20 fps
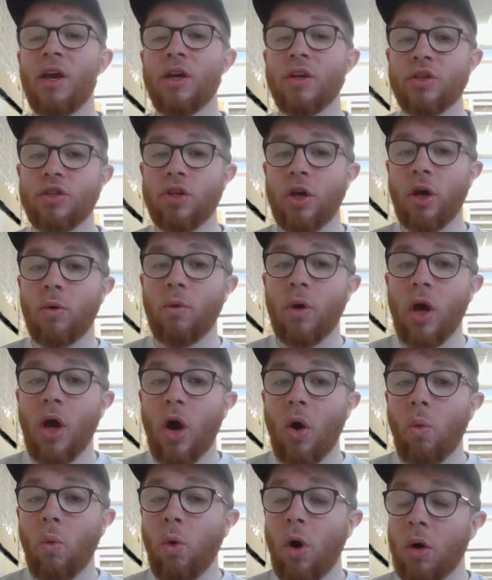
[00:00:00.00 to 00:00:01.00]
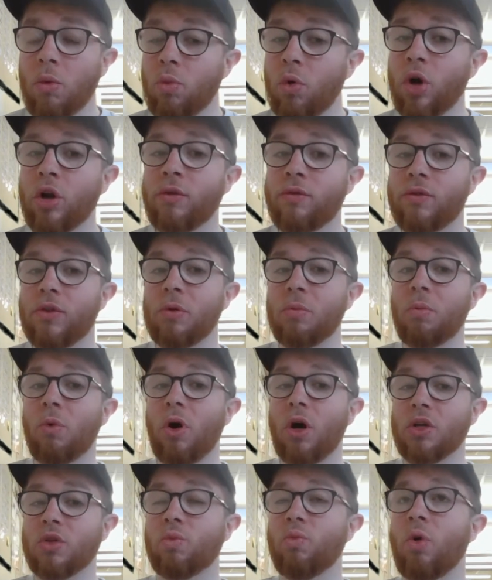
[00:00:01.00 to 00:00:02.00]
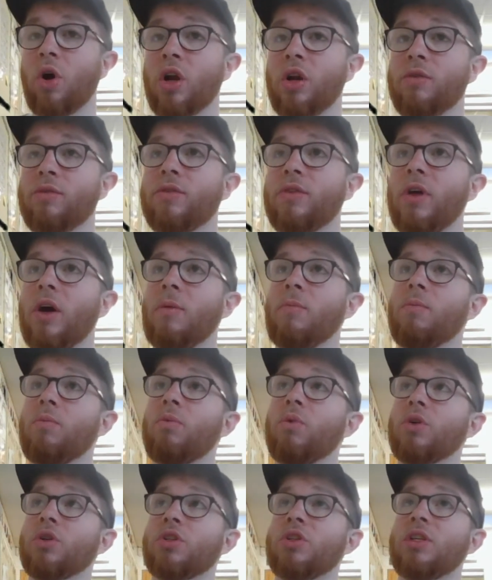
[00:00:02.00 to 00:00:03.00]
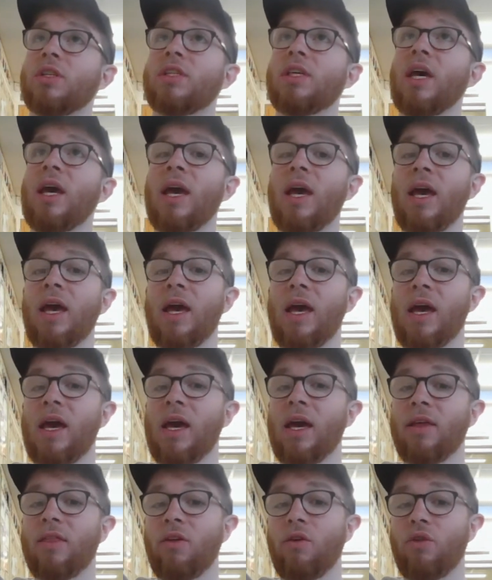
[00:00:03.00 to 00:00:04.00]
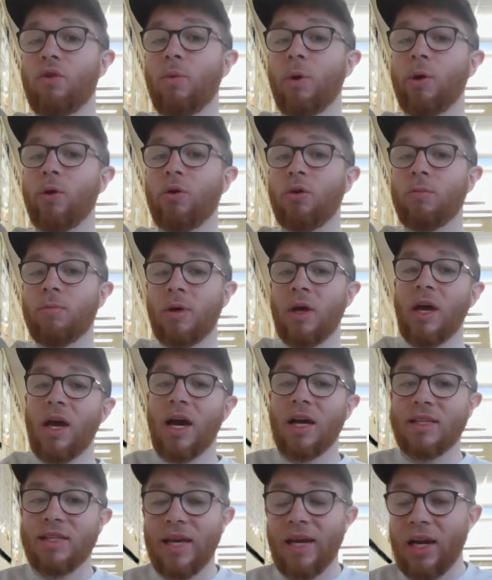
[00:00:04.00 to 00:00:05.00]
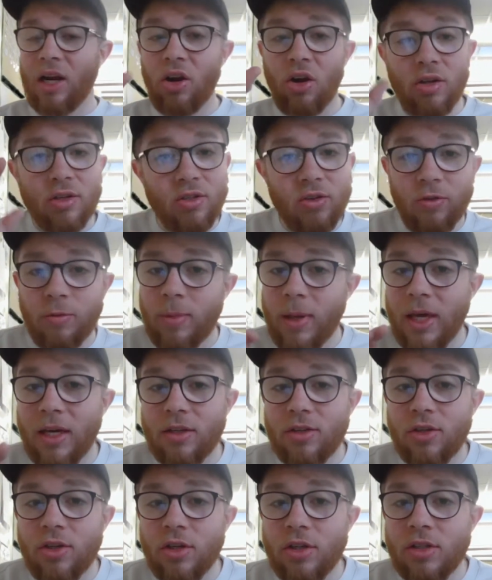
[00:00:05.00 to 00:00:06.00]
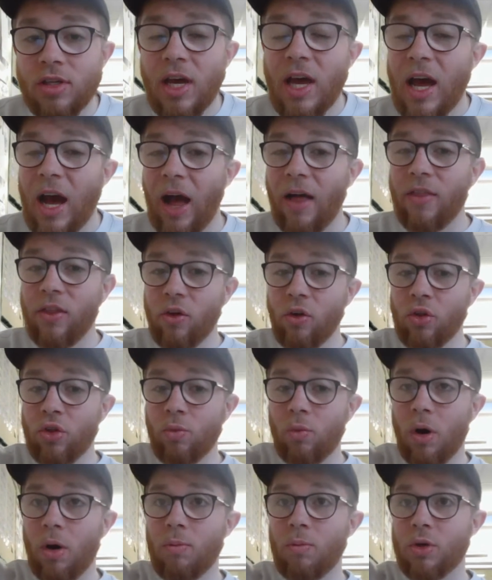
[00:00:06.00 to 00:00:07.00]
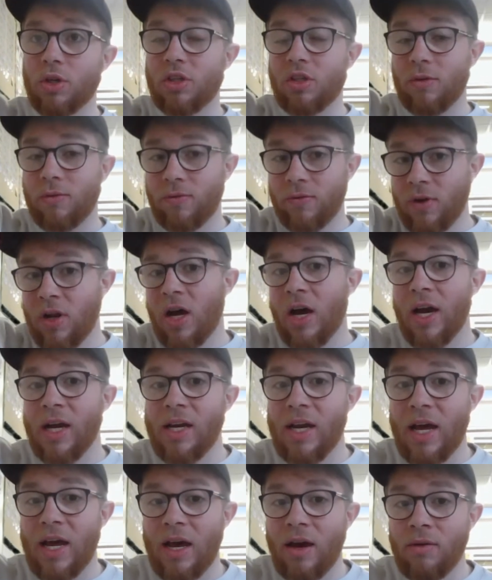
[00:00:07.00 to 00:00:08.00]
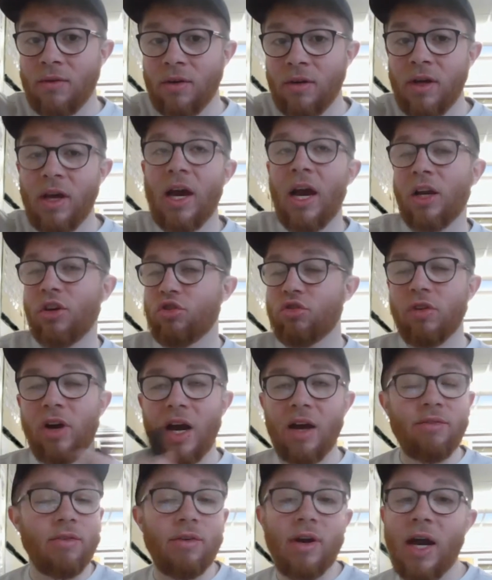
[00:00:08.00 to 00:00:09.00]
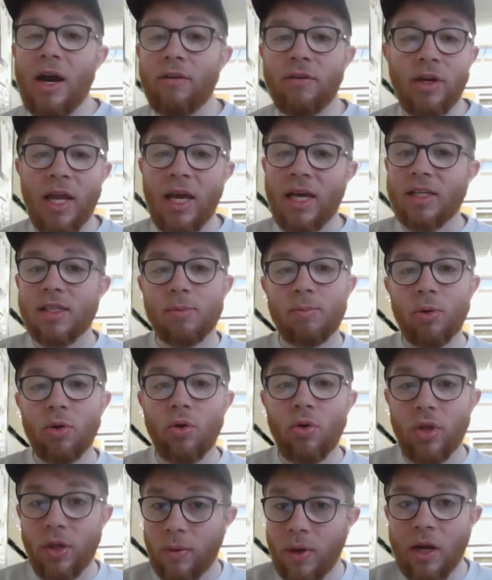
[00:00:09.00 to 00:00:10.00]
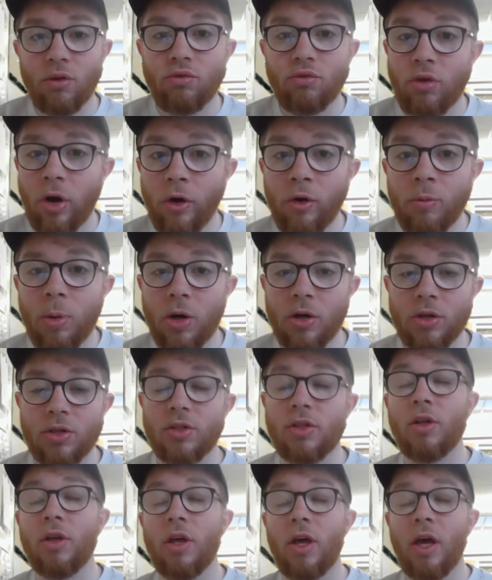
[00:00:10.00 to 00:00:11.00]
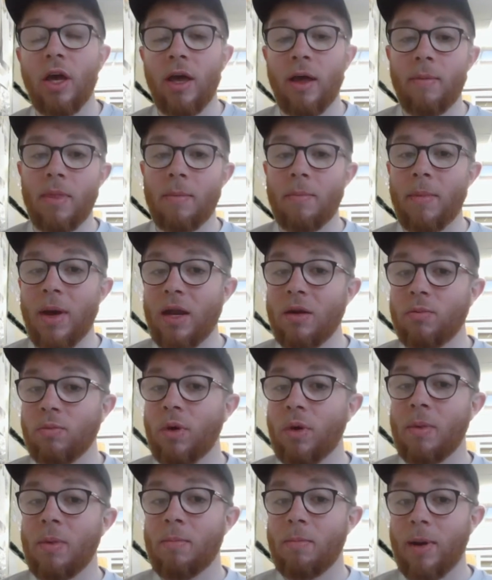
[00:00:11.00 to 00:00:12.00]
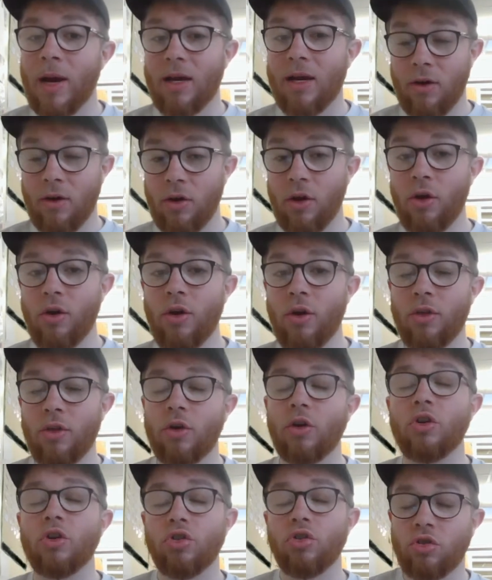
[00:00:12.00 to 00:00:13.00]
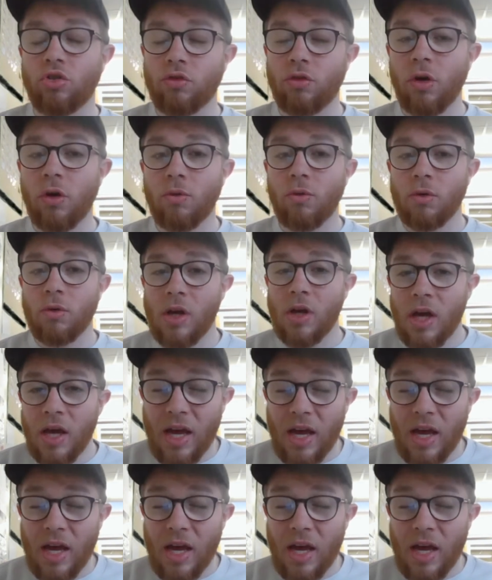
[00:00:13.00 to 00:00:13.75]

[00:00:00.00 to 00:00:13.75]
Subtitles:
So what one of them was to take the other one up and take lots of pictures, and the other one was to fly down and drive around and explore. There were little robots that the men and women back on Earth could control.